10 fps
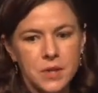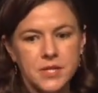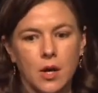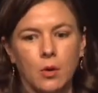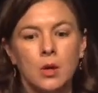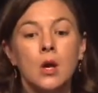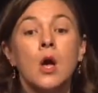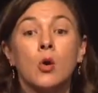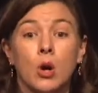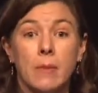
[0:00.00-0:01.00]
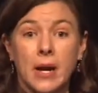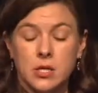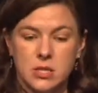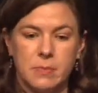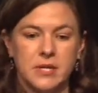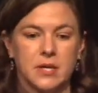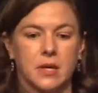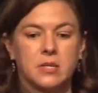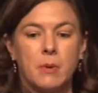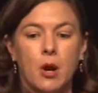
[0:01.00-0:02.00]
So going back to this basic
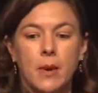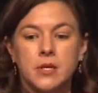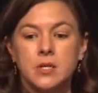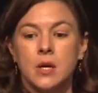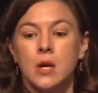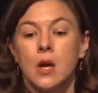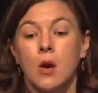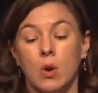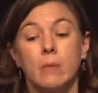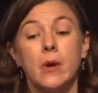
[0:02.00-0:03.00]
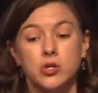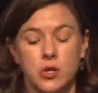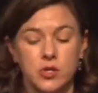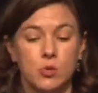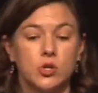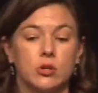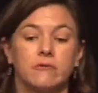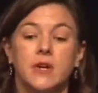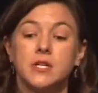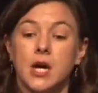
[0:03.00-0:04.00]
experiment, we measure those original
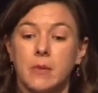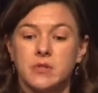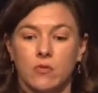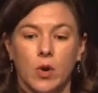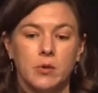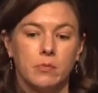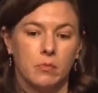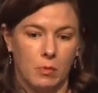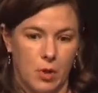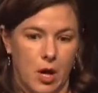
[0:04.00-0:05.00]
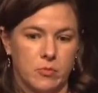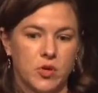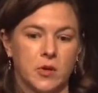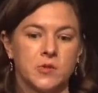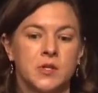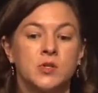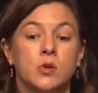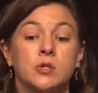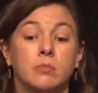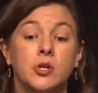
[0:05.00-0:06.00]
phenotypes of weight, triglyceride
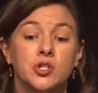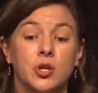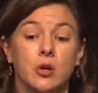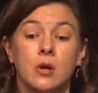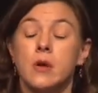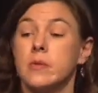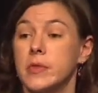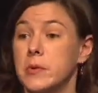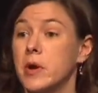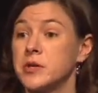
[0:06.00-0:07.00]
storage, and blood sugar. And then we